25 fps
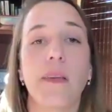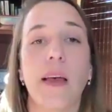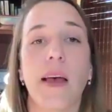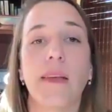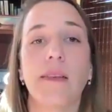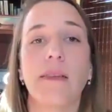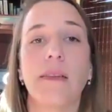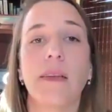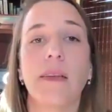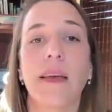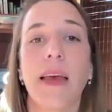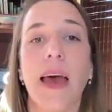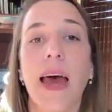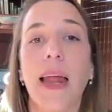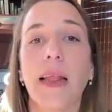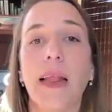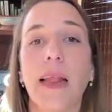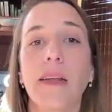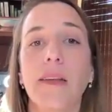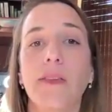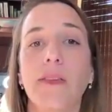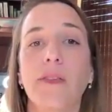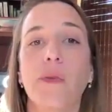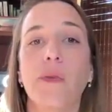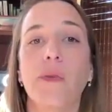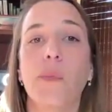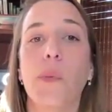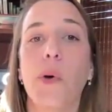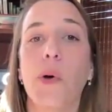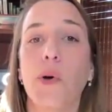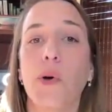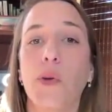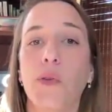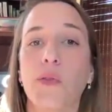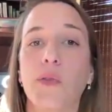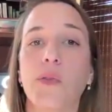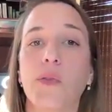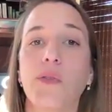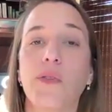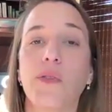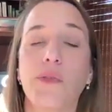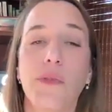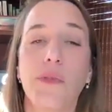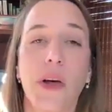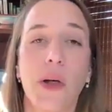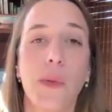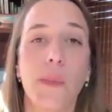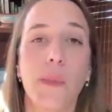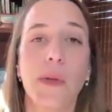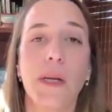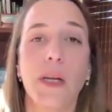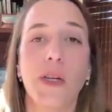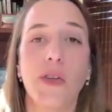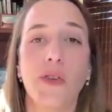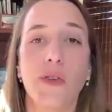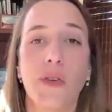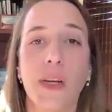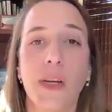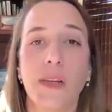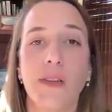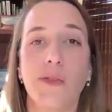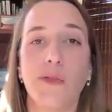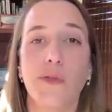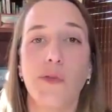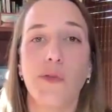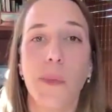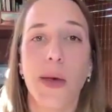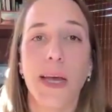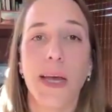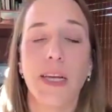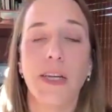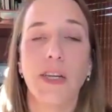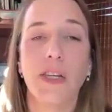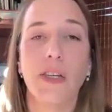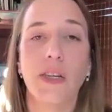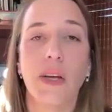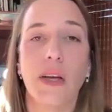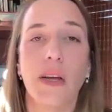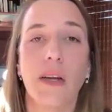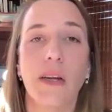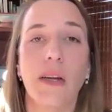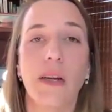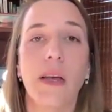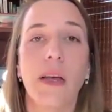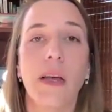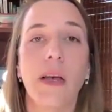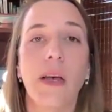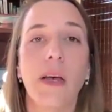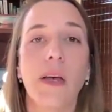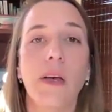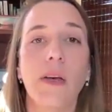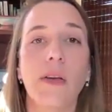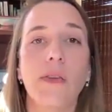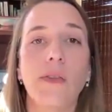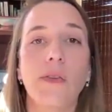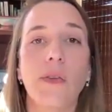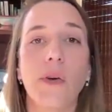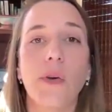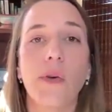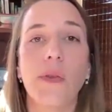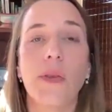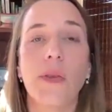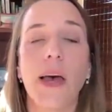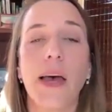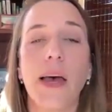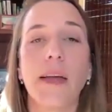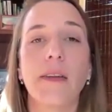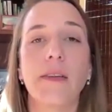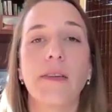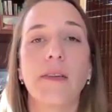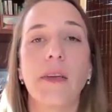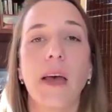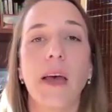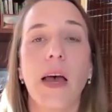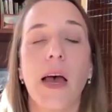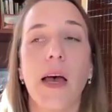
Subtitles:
as a catalyst for personal development and transformation. So that,